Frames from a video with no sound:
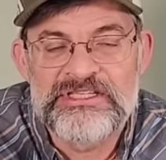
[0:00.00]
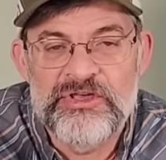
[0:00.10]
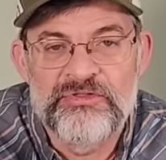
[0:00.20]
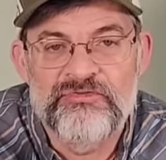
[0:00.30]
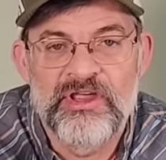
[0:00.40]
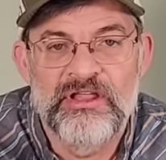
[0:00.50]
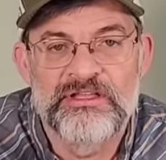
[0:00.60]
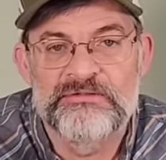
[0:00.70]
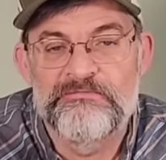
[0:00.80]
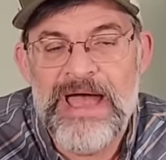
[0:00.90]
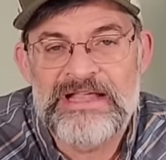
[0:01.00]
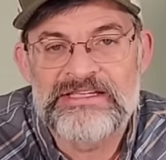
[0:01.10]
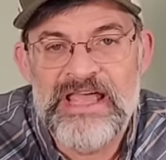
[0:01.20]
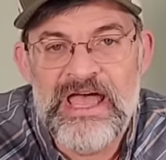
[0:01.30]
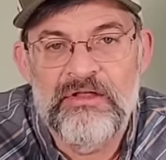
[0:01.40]
so the trail is
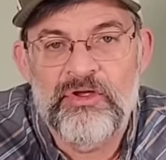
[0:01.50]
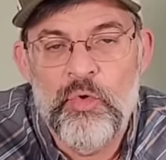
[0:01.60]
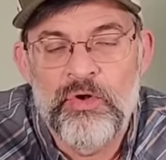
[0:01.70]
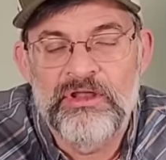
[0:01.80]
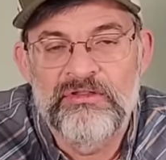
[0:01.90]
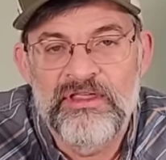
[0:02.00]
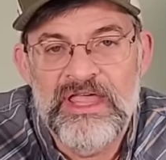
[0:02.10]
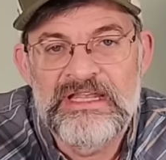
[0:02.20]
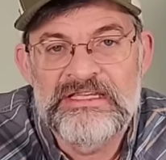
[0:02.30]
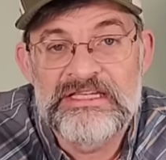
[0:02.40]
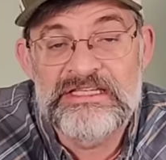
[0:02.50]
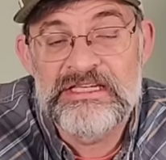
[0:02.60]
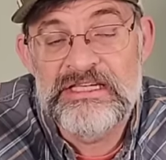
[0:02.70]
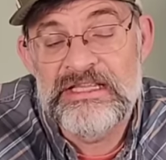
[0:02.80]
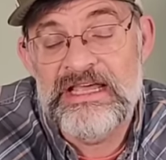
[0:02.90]
maxed out according to the
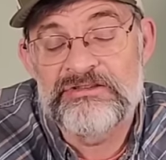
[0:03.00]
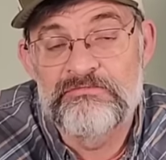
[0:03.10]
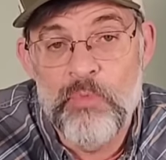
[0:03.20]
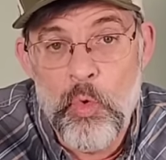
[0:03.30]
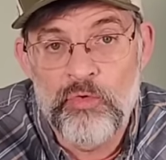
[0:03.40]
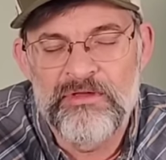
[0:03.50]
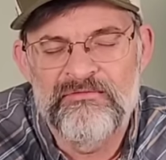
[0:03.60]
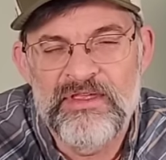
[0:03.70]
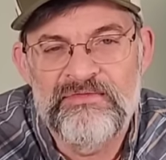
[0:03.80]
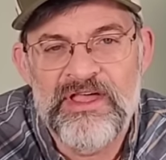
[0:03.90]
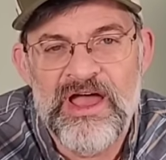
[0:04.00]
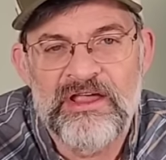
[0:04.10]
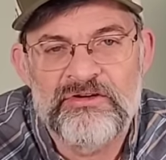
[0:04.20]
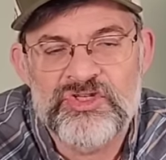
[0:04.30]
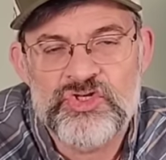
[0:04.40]
ATC, and that's more than 50
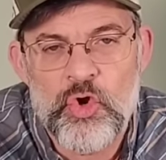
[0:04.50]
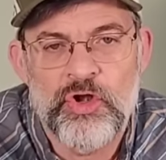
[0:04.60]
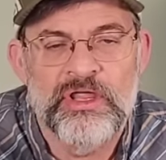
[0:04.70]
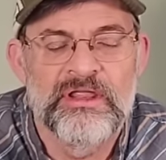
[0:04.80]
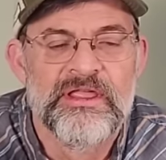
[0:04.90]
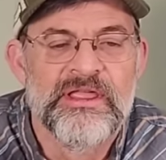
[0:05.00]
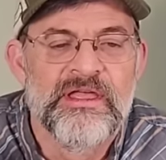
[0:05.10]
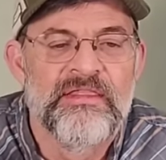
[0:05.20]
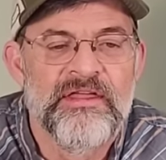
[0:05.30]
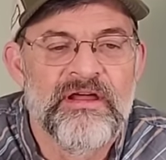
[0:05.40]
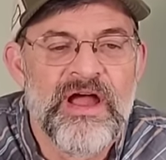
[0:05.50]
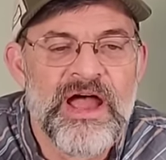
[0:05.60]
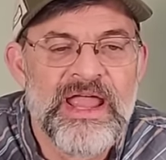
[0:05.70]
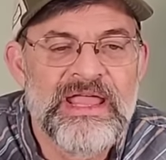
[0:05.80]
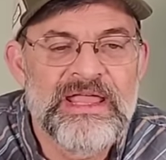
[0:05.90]
hikers starting their
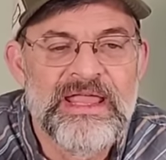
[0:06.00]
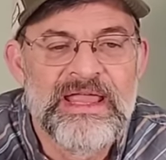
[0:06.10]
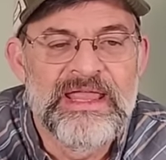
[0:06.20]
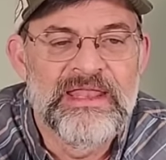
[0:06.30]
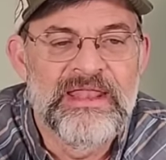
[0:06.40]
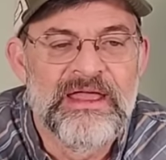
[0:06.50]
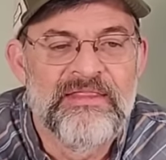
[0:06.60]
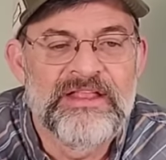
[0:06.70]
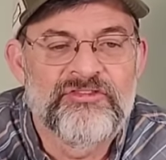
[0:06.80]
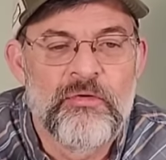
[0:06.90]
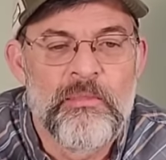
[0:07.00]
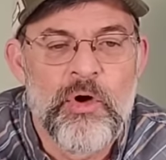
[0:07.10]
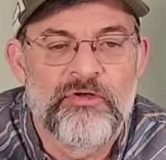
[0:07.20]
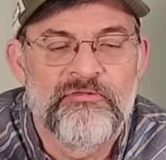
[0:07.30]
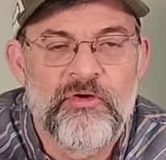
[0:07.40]
hike, and uh, that's on
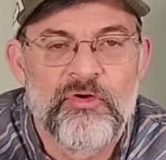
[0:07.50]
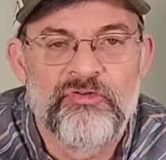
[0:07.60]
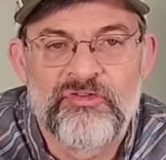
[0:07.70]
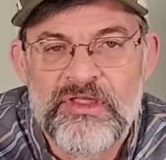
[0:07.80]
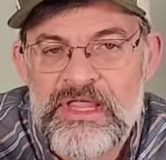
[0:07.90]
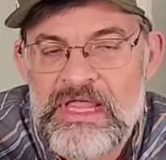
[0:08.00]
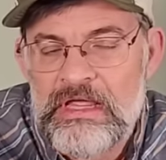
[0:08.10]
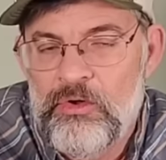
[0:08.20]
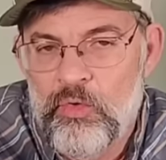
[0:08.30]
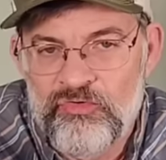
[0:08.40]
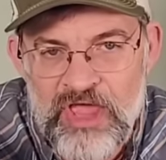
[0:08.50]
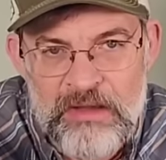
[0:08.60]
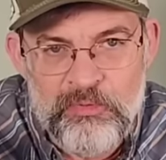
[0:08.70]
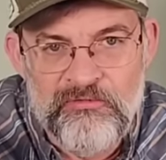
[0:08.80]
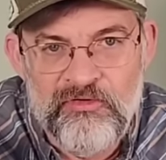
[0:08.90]
March 1st. Of course,
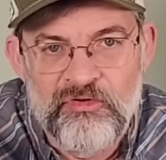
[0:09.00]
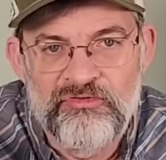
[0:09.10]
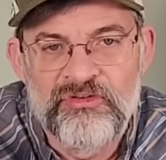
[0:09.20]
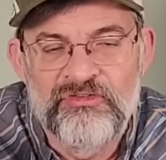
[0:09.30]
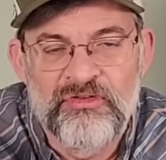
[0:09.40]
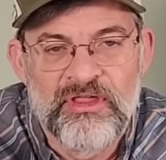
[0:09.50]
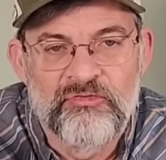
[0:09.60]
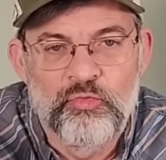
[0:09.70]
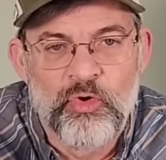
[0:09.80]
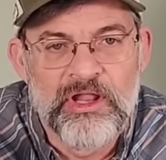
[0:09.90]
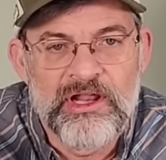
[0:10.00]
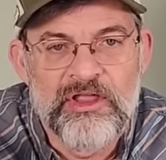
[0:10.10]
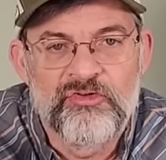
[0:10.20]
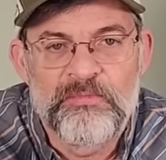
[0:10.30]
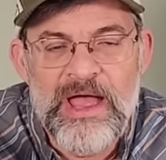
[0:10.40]
April 1st is, is really
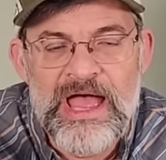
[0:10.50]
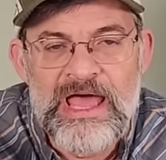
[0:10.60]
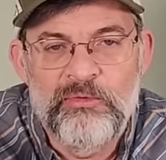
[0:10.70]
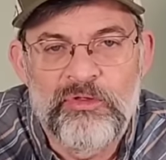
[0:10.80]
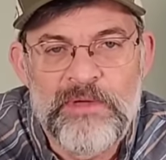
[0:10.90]
close behind with